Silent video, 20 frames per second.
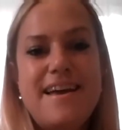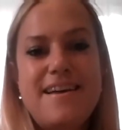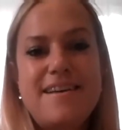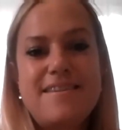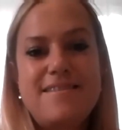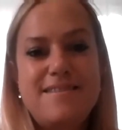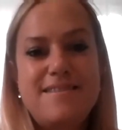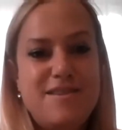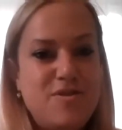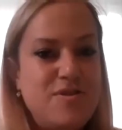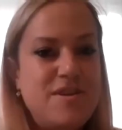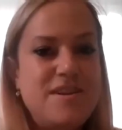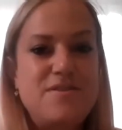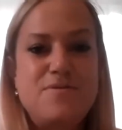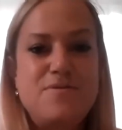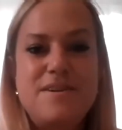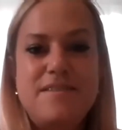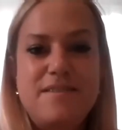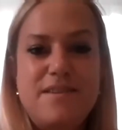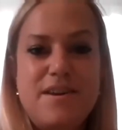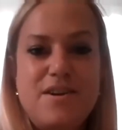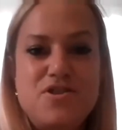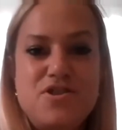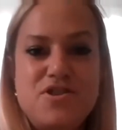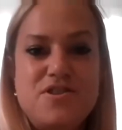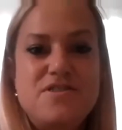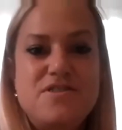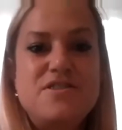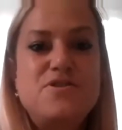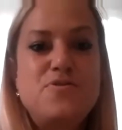student
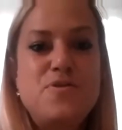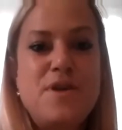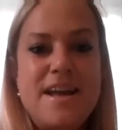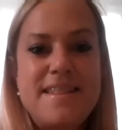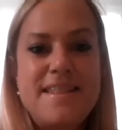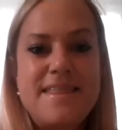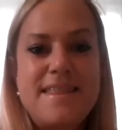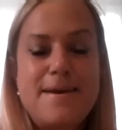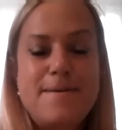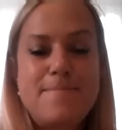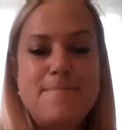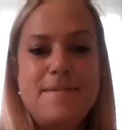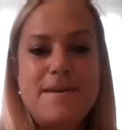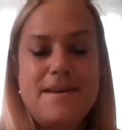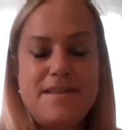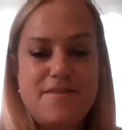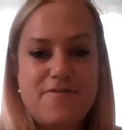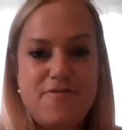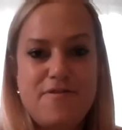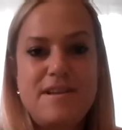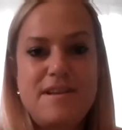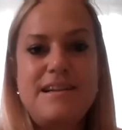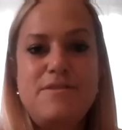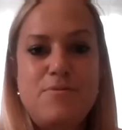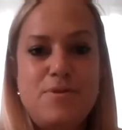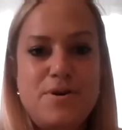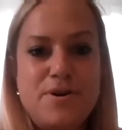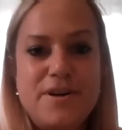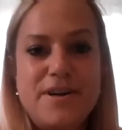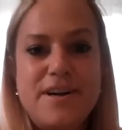researchers, trained them in
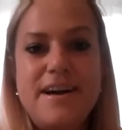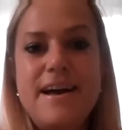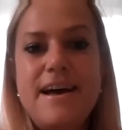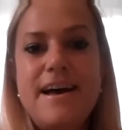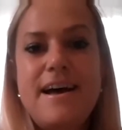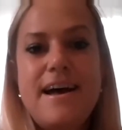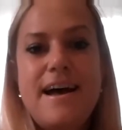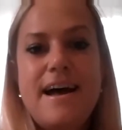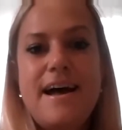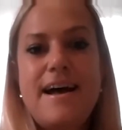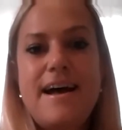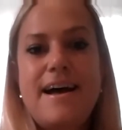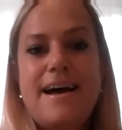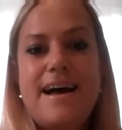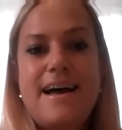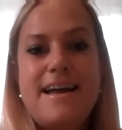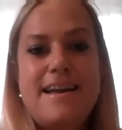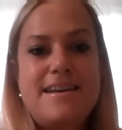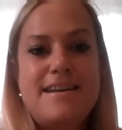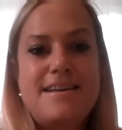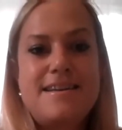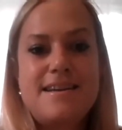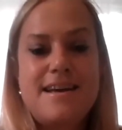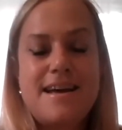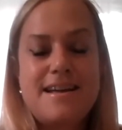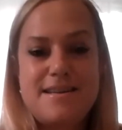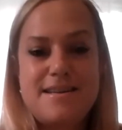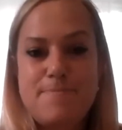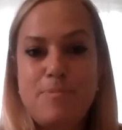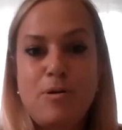fieldwork, and
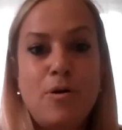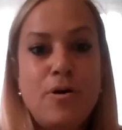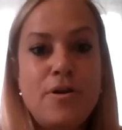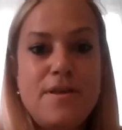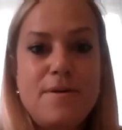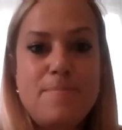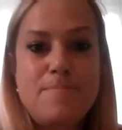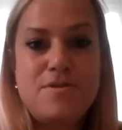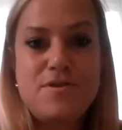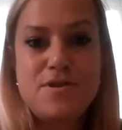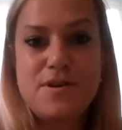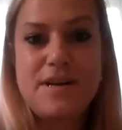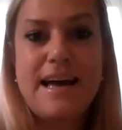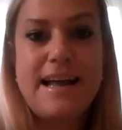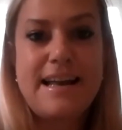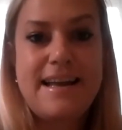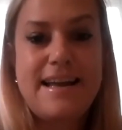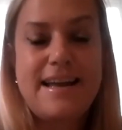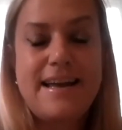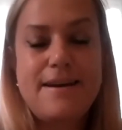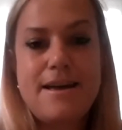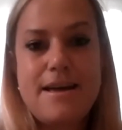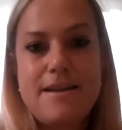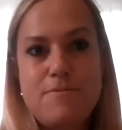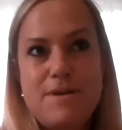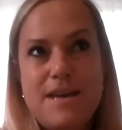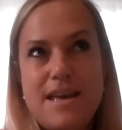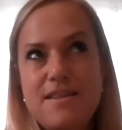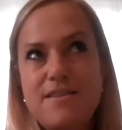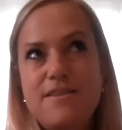deployed them to Calais. And
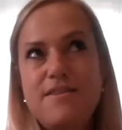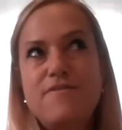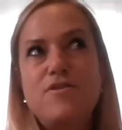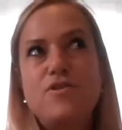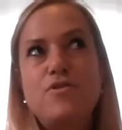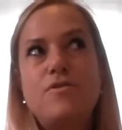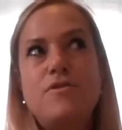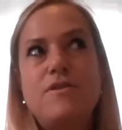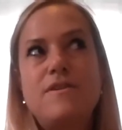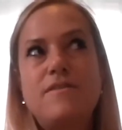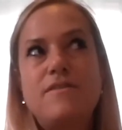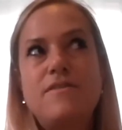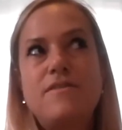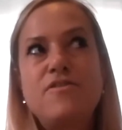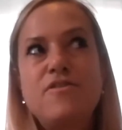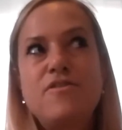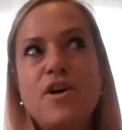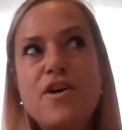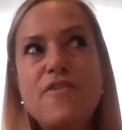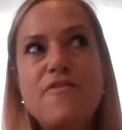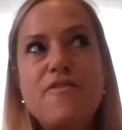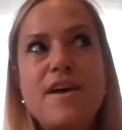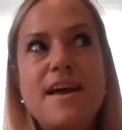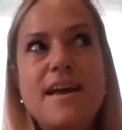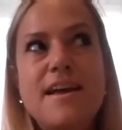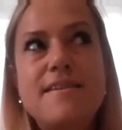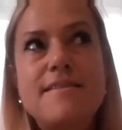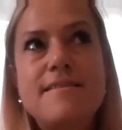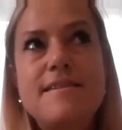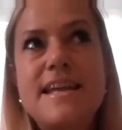we interviewed and
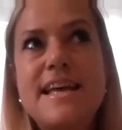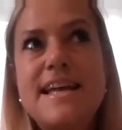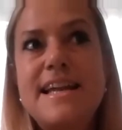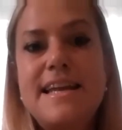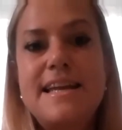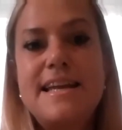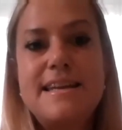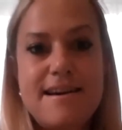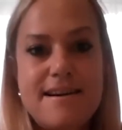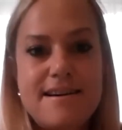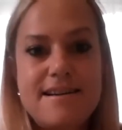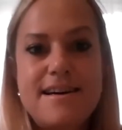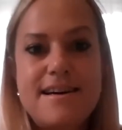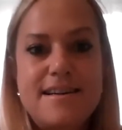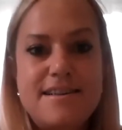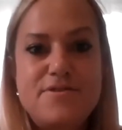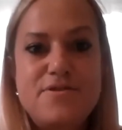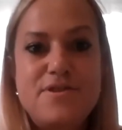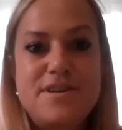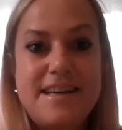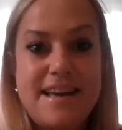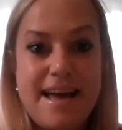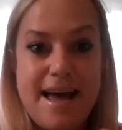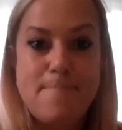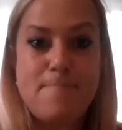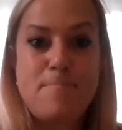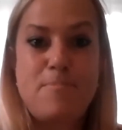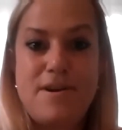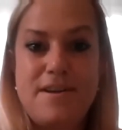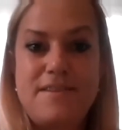surveyed nearly 900
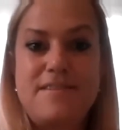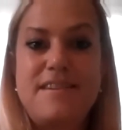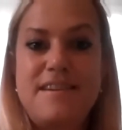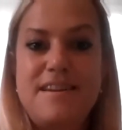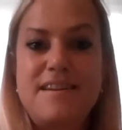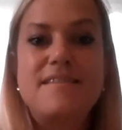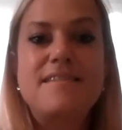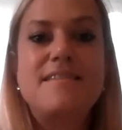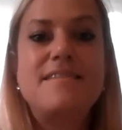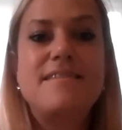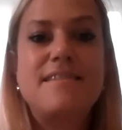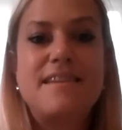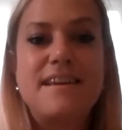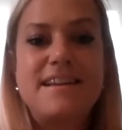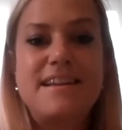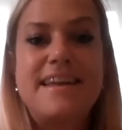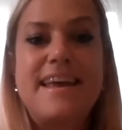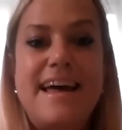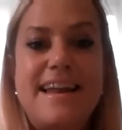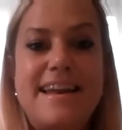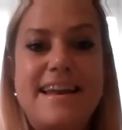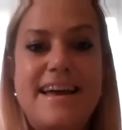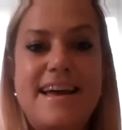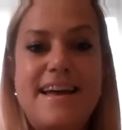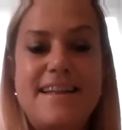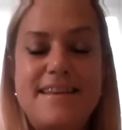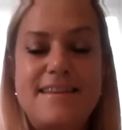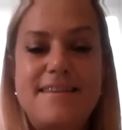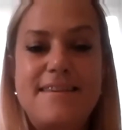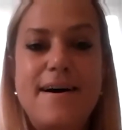camp residents in Calais
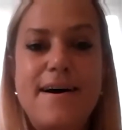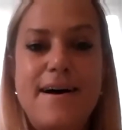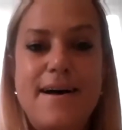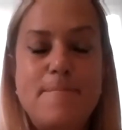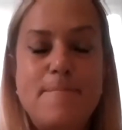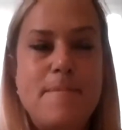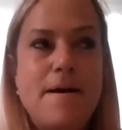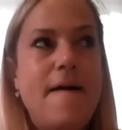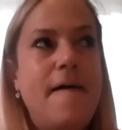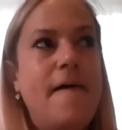at the time.